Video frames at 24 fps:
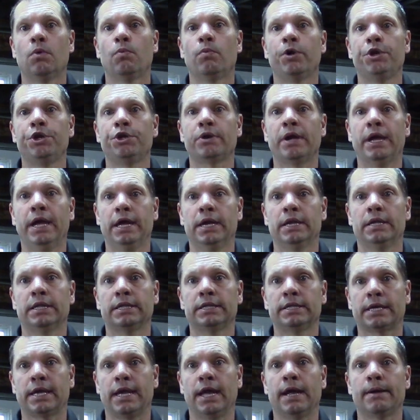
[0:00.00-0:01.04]
when you're
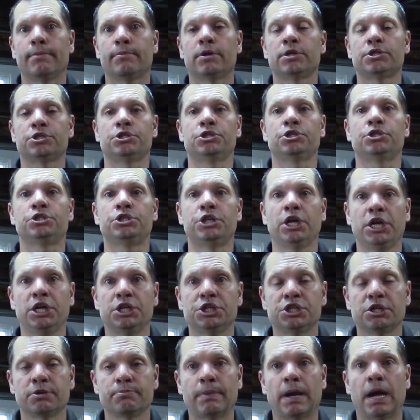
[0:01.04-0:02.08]
handling the cameras and
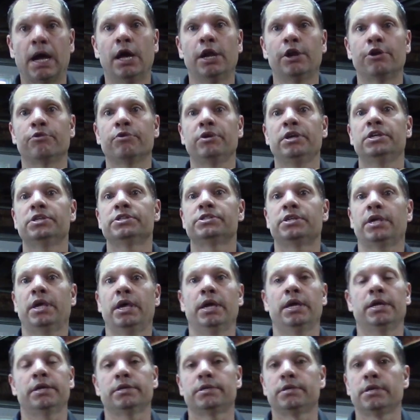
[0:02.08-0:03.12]
changing batteries,
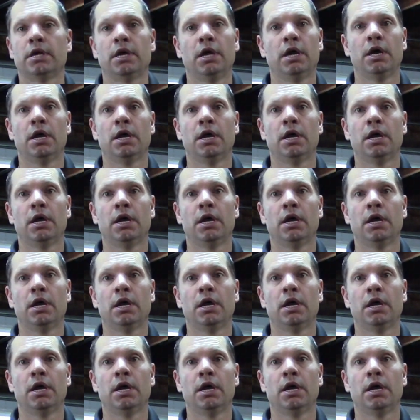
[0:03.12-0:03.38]
and